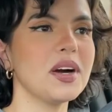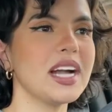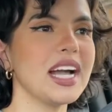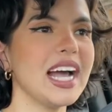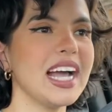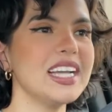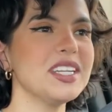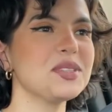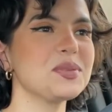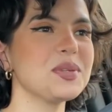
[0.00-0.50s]

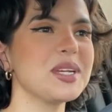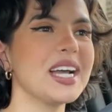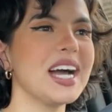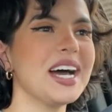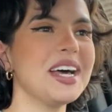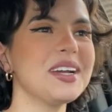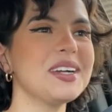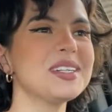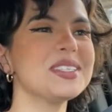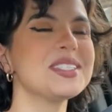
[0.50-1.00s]
guys, we
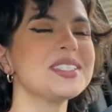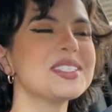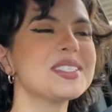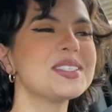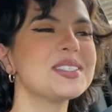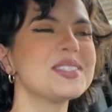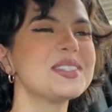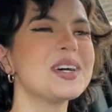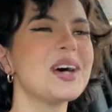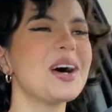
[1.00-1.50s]
got our
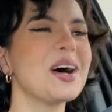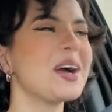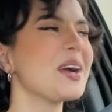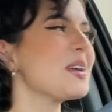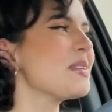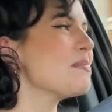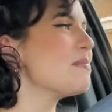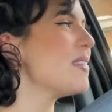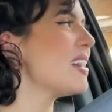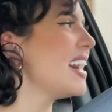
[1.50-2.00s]

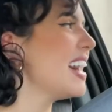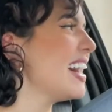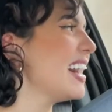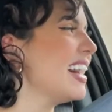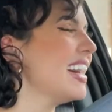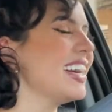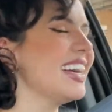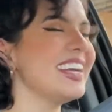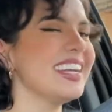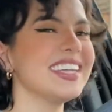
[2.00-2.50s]

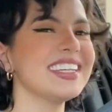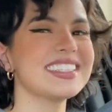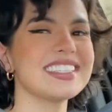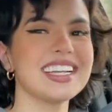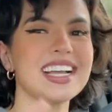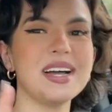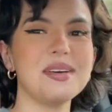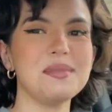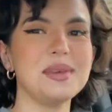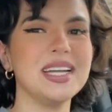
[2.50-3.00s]
Starbucks. I
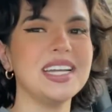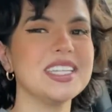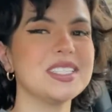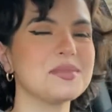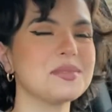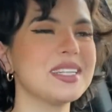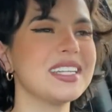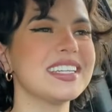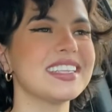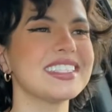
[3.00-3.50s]
got my
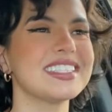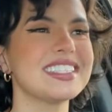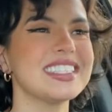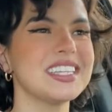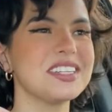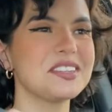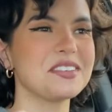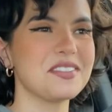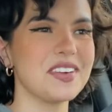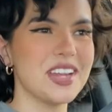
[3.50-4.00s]
husband in the
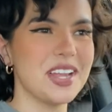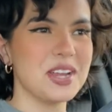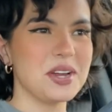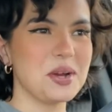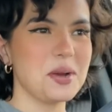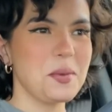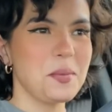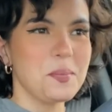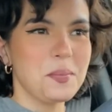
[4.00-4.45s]
seat over here.